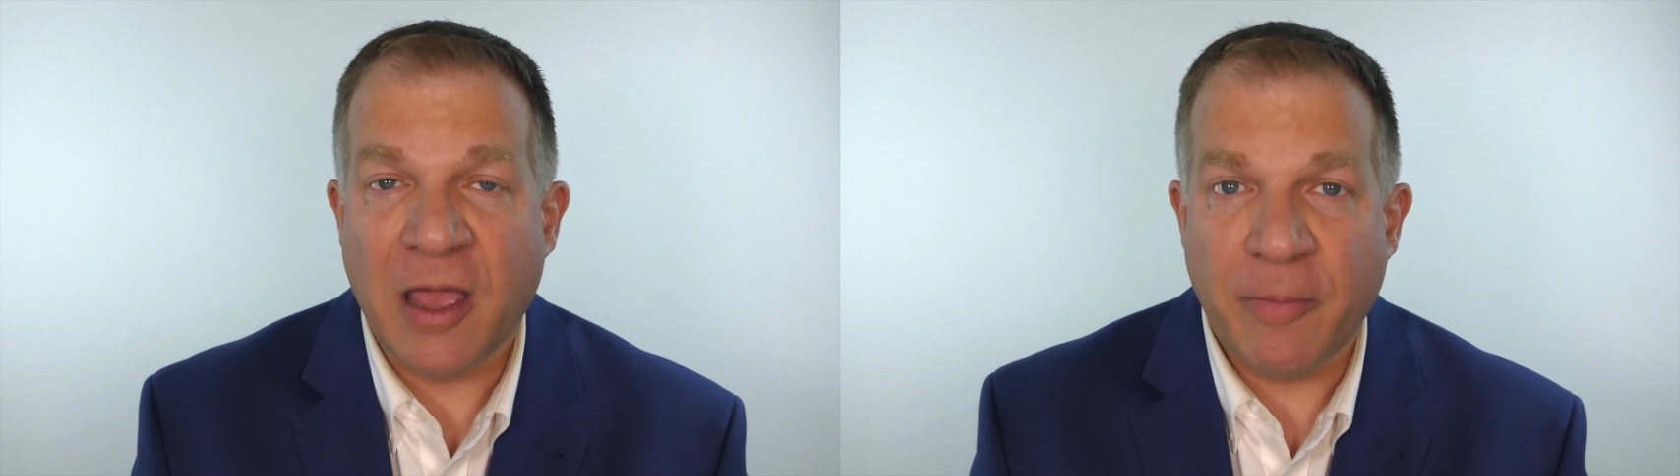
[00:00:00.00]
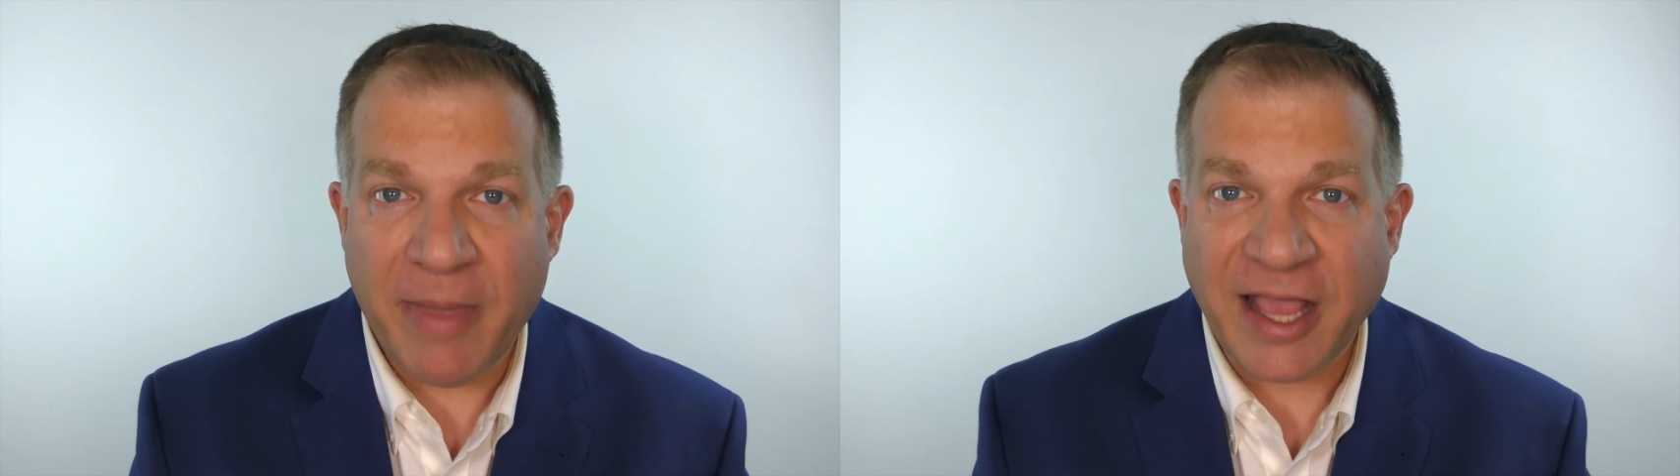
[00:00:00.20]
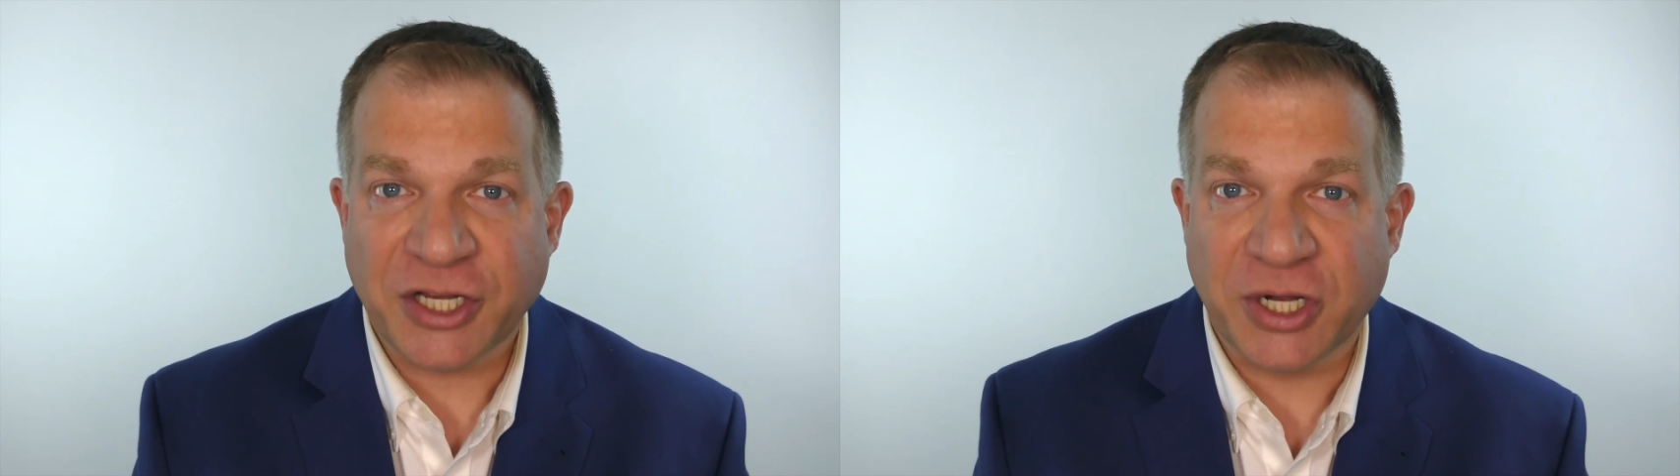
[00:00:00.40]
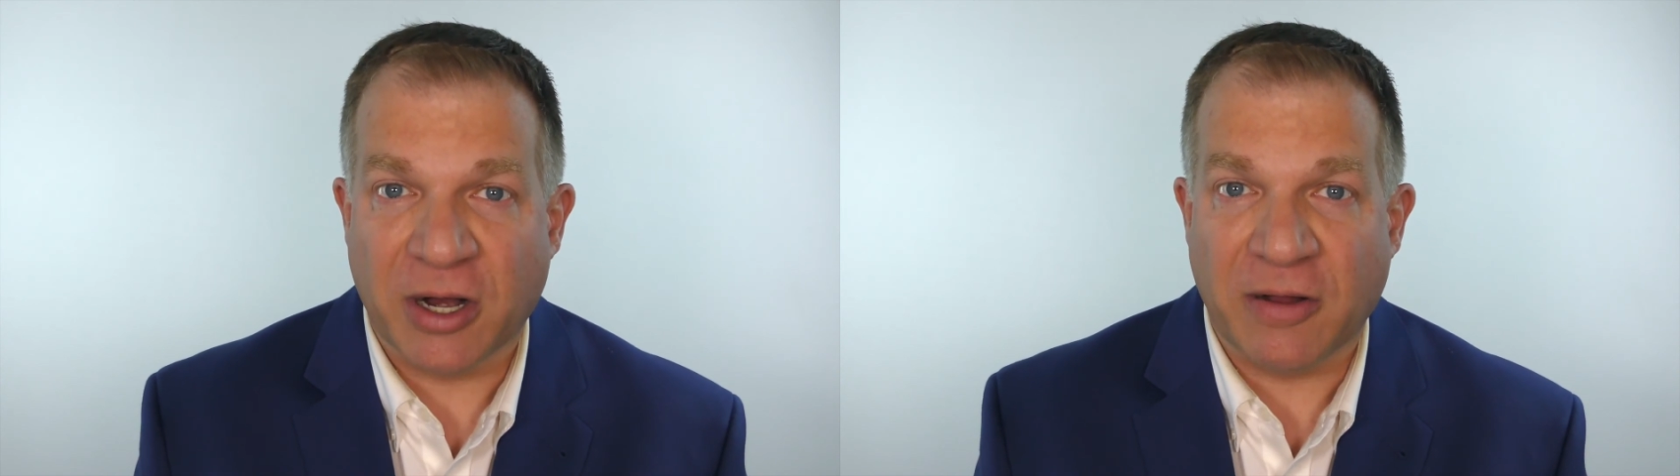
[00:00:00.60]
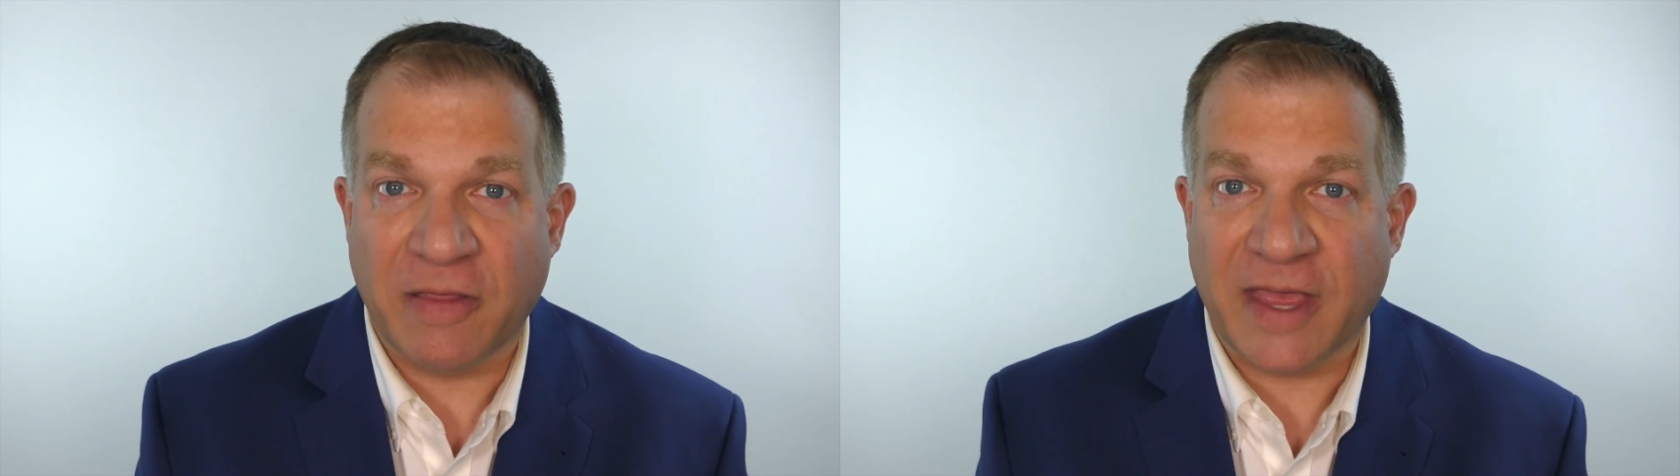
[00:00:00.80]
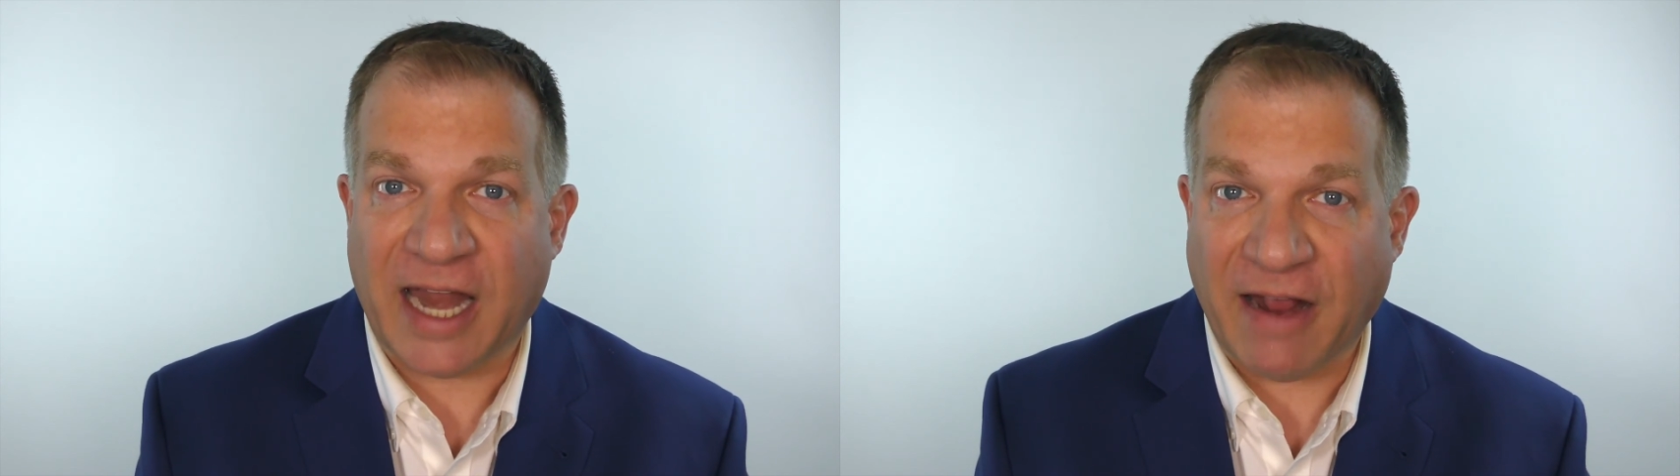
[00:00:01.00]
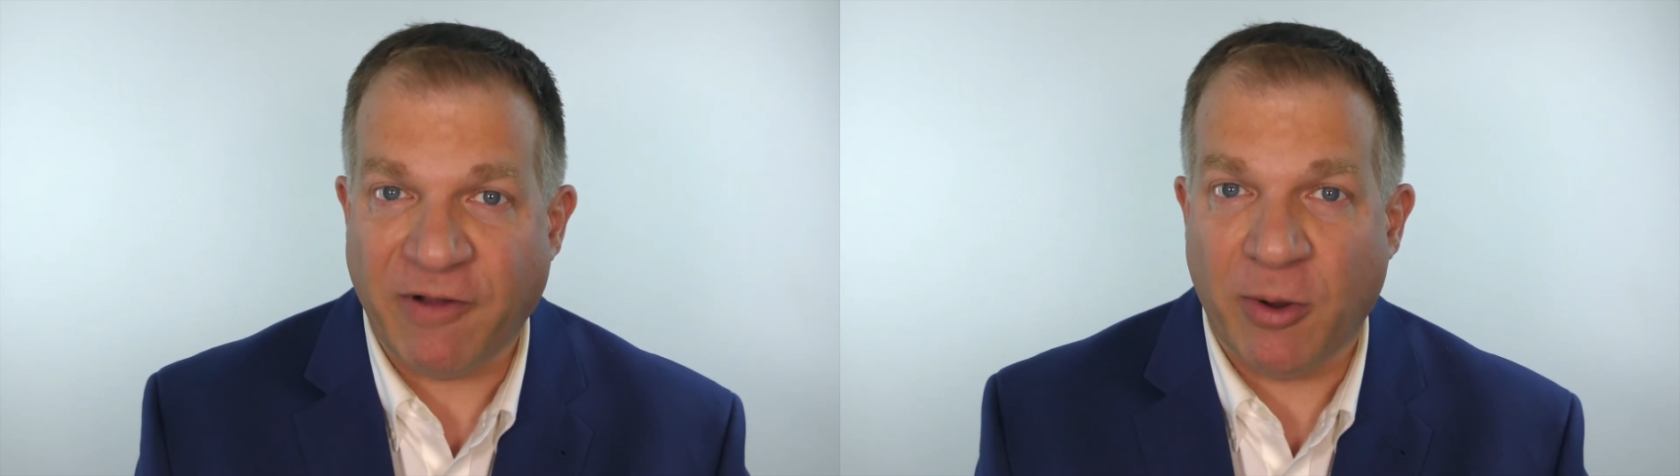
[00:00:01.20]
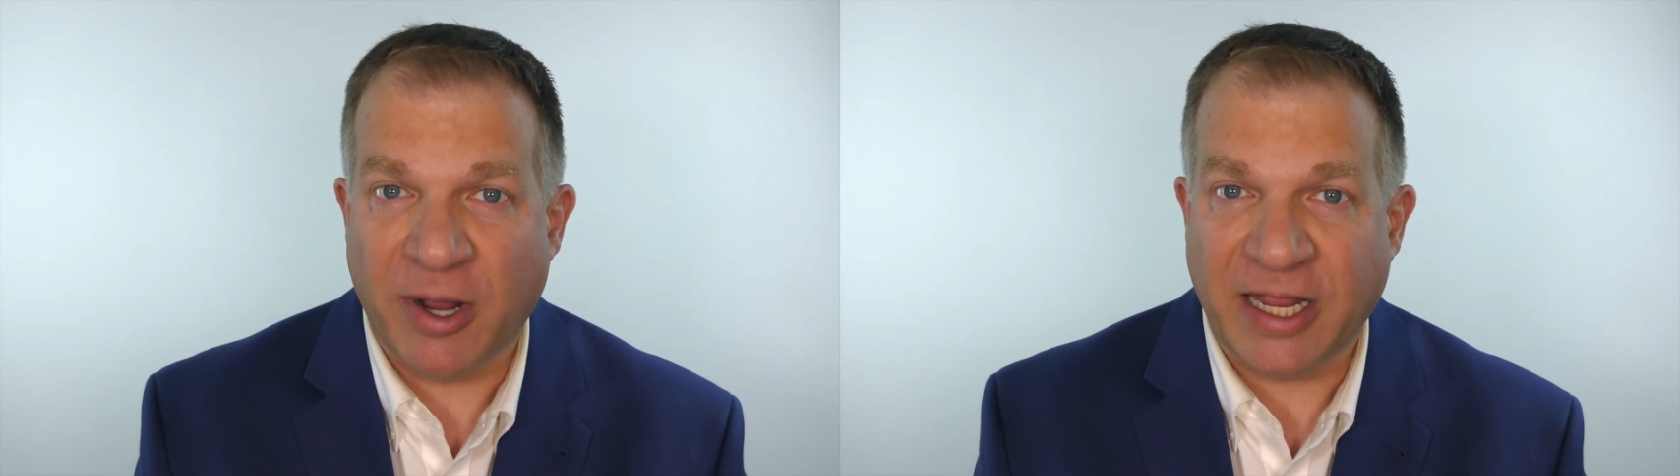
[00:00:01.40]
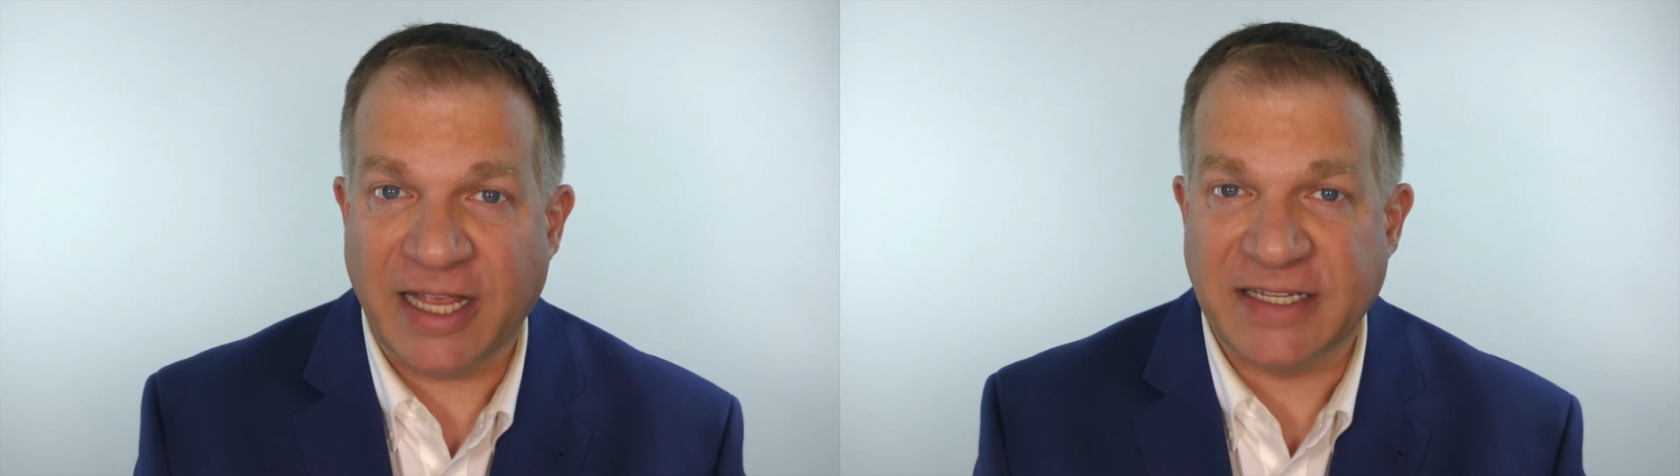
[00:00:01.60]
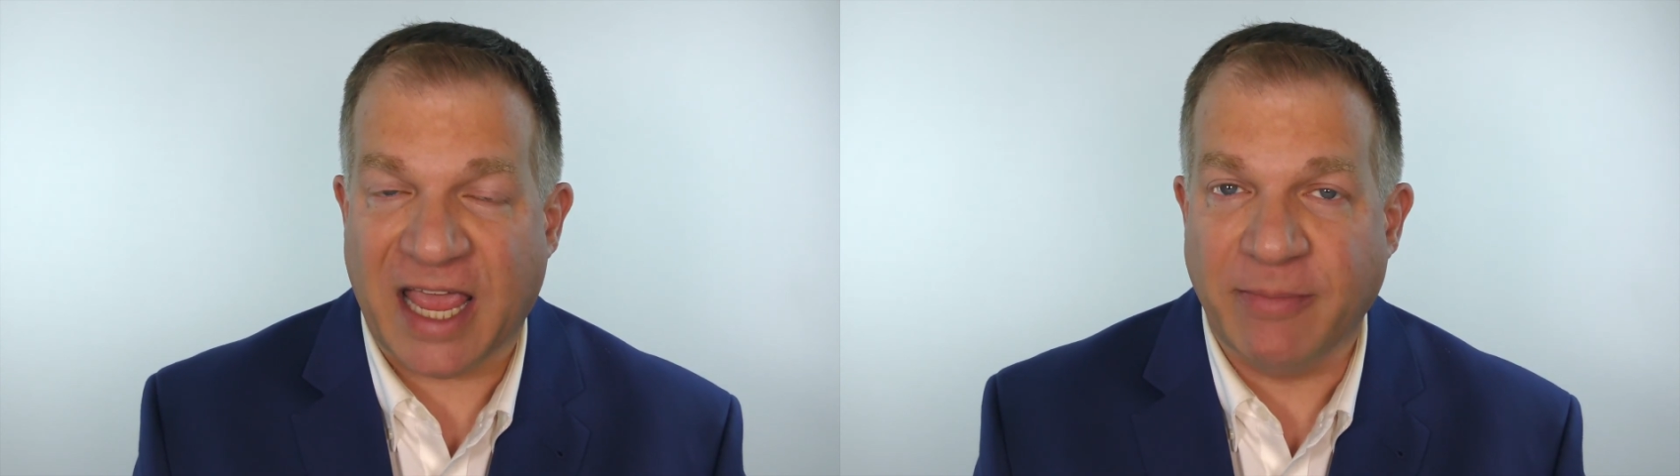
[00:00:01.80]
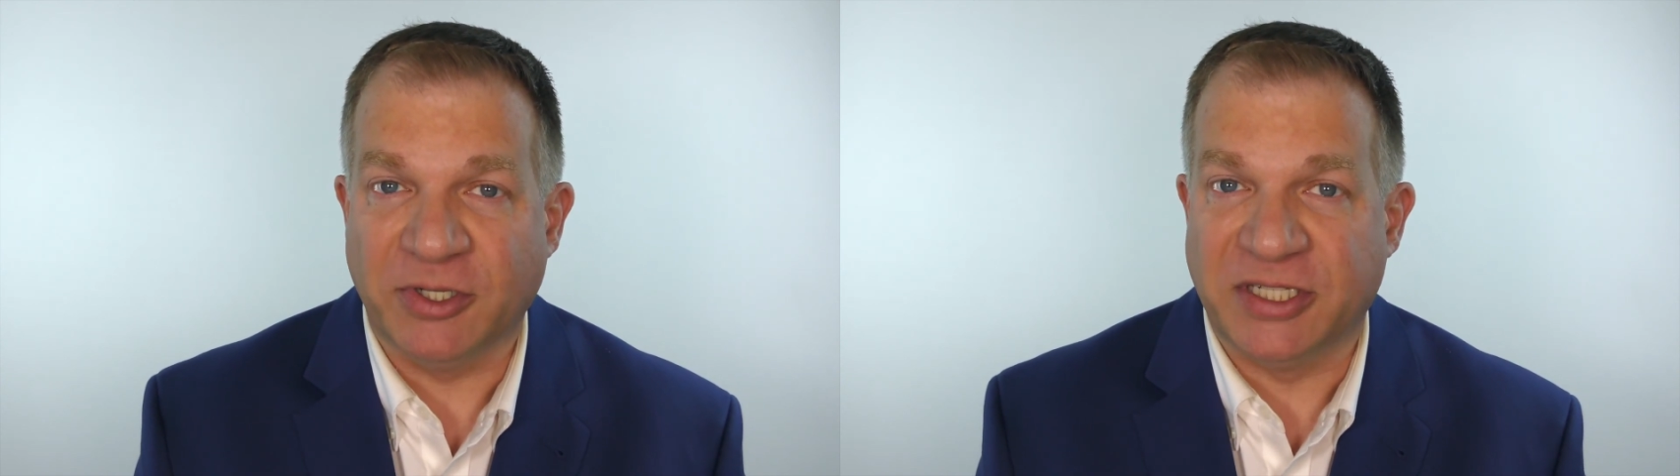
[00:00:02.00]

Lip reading: Make sure that everyone is able